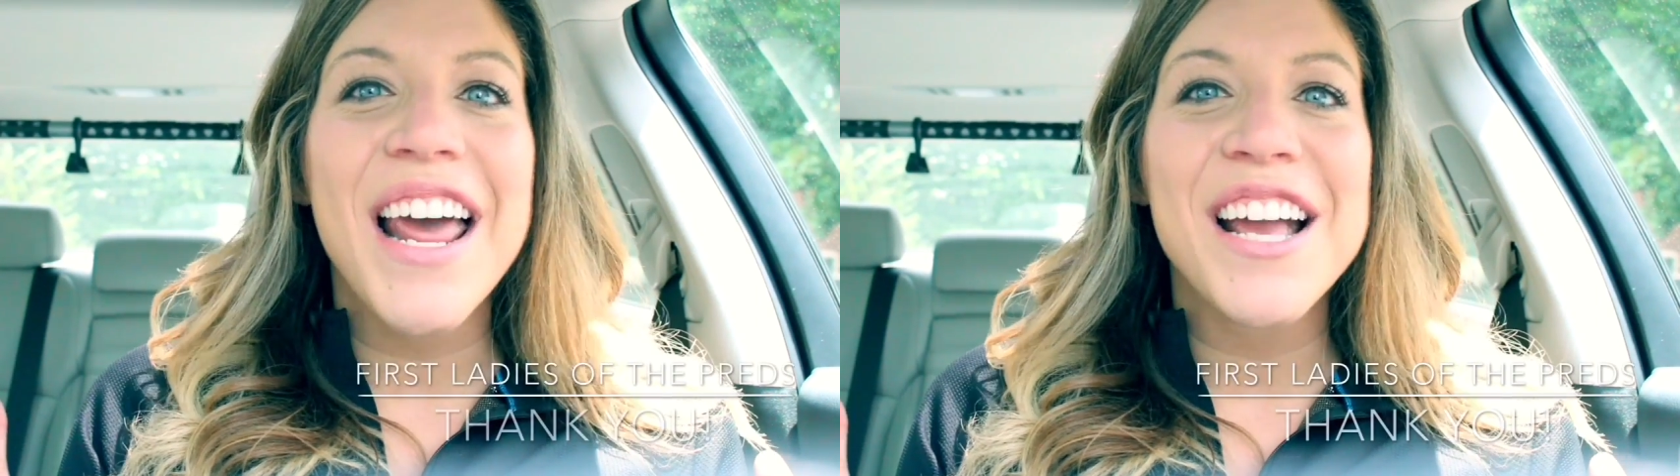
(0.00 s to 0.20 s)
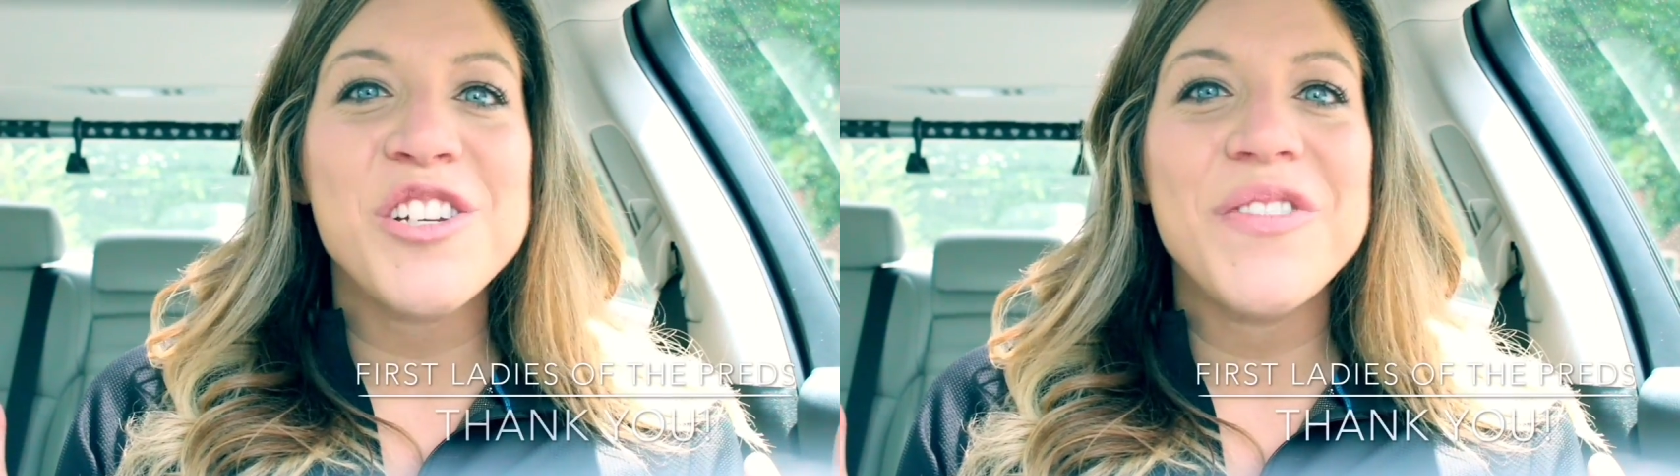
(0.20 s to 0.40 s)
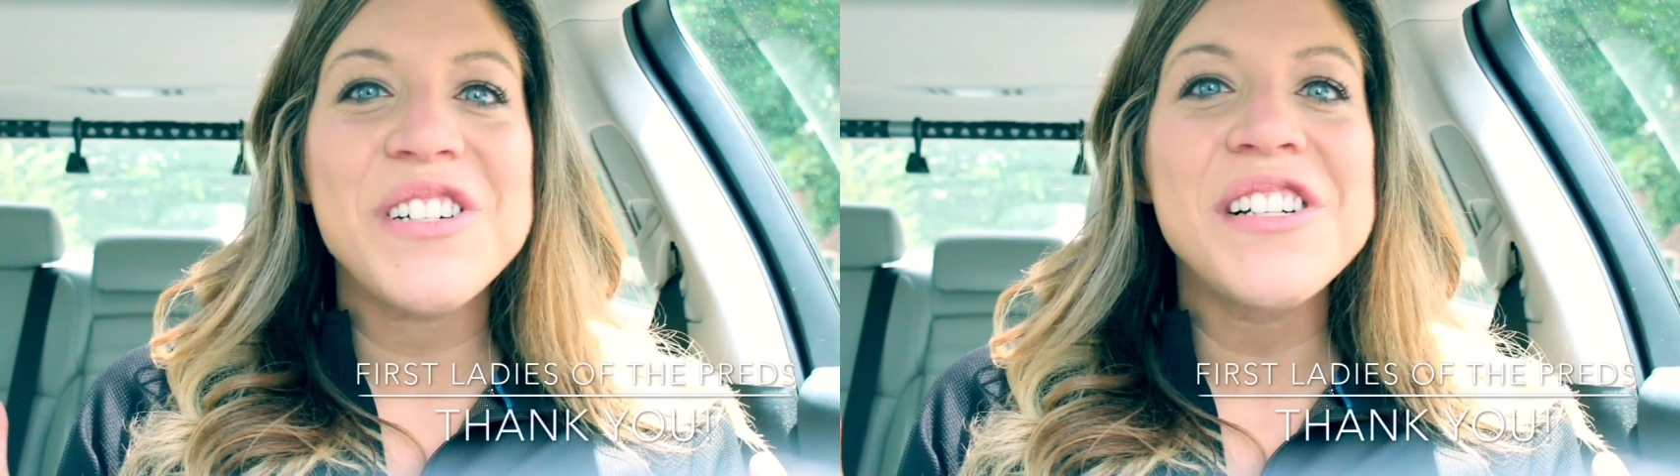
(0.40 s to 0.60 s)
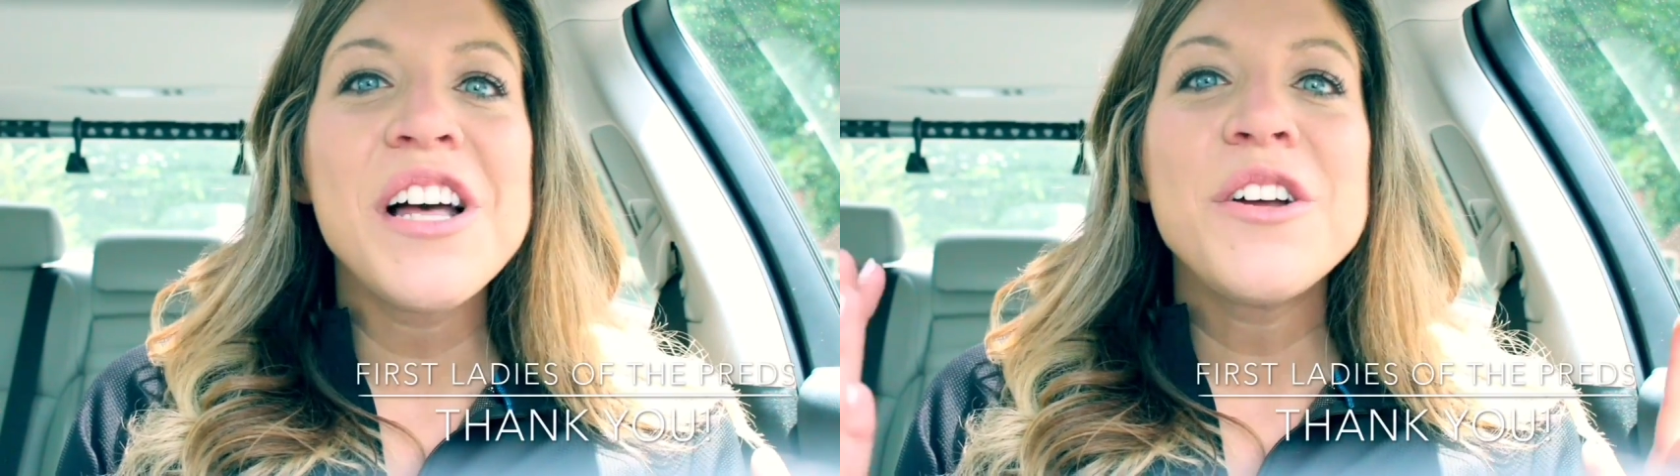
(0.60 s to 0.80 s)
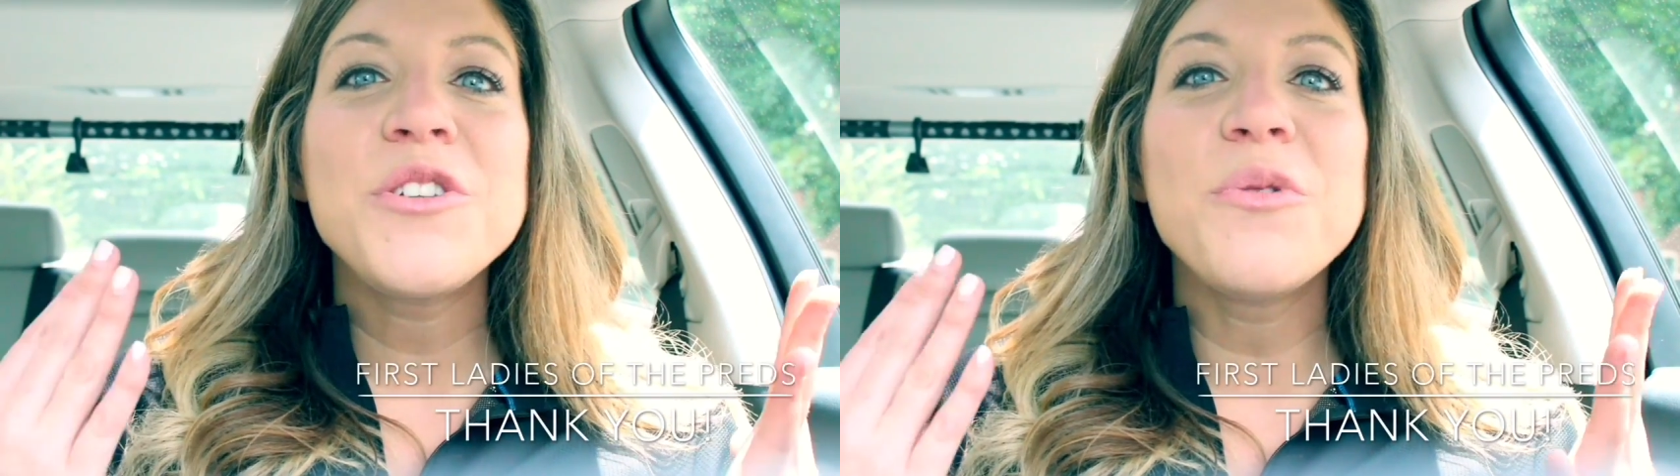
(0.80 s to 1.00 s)
Nashville,
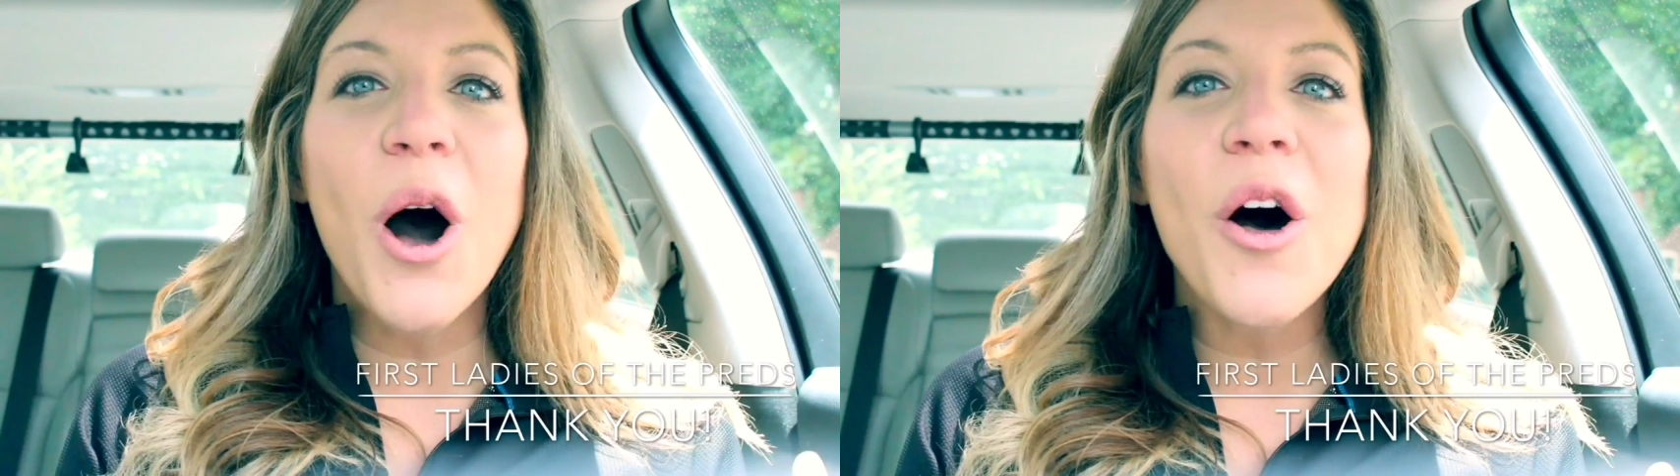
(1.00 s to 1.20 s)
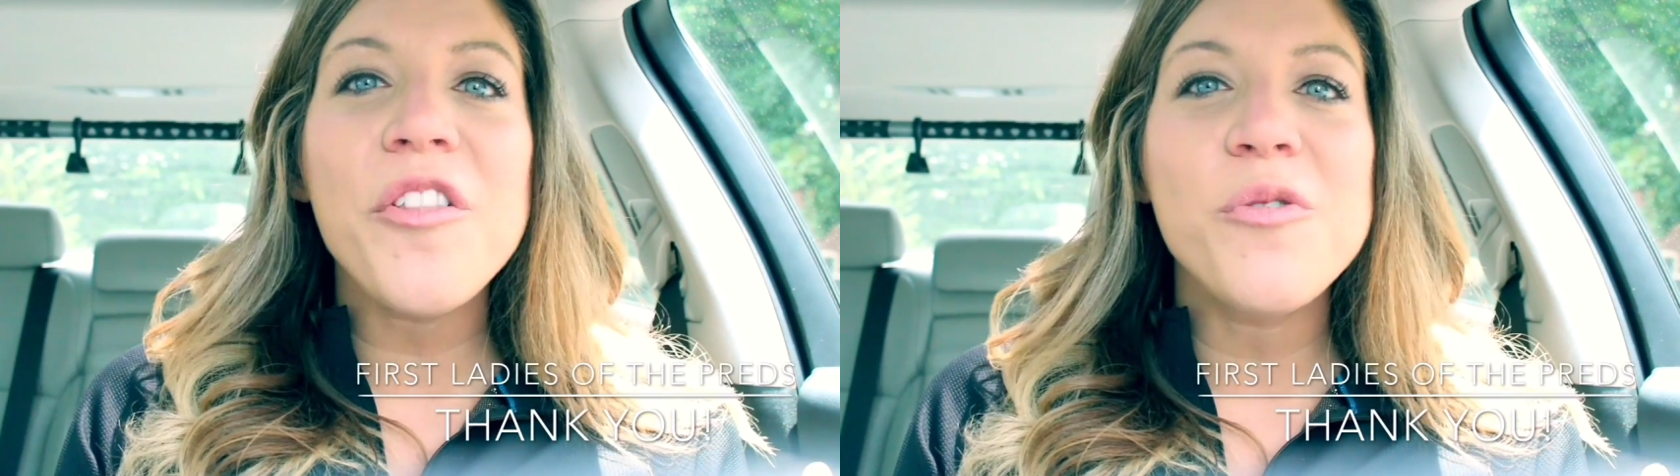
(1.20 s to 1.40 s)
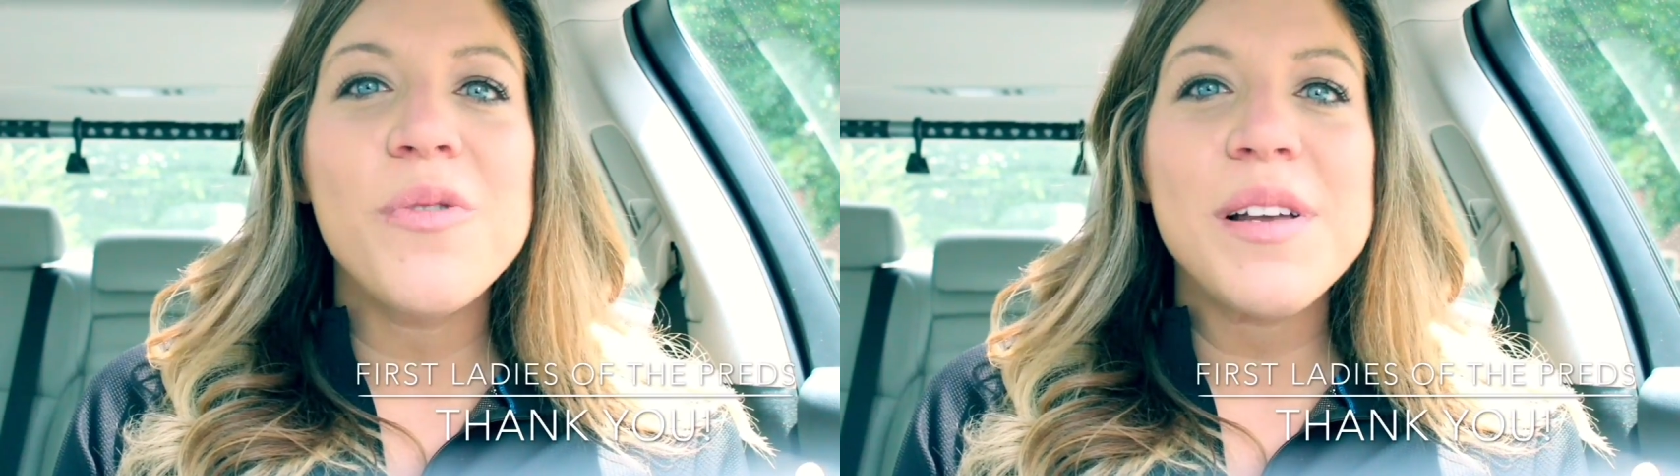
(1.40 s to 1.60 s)
to all the